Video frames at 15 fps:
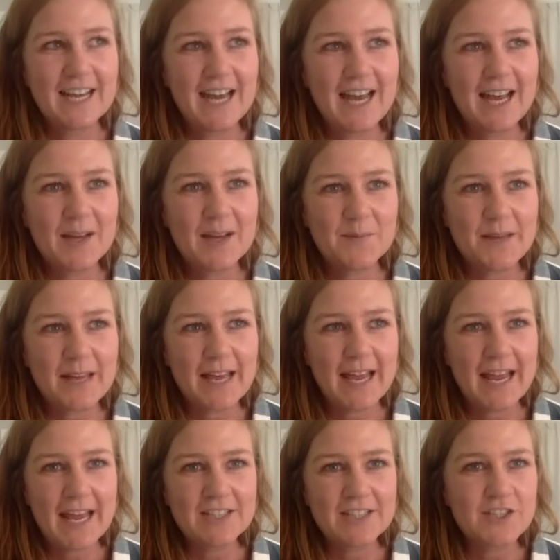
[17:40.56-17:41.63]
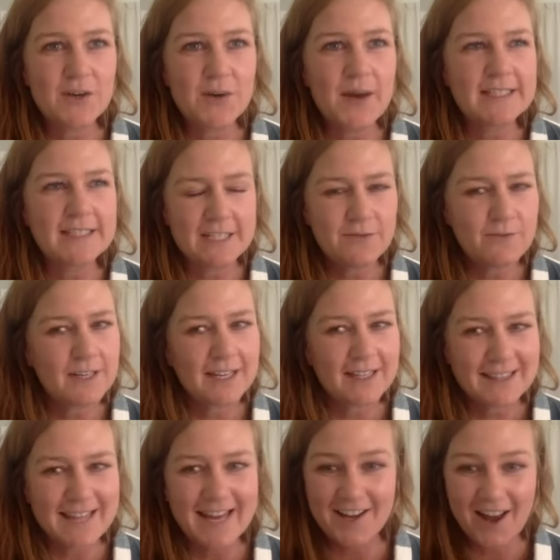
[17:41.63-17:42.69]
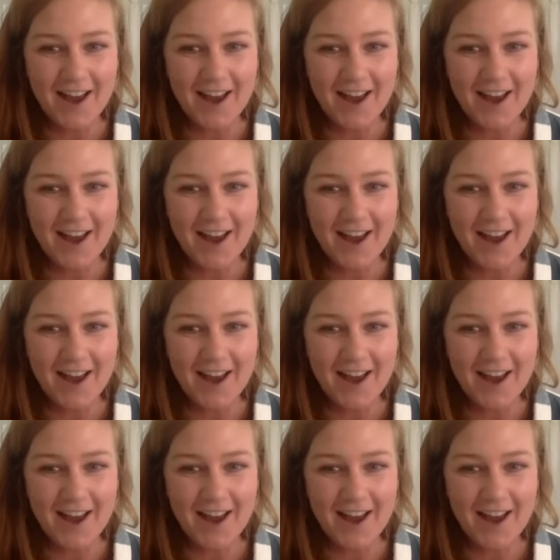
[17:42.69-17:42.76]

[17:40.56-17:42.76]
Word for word: um, and so I didn't like,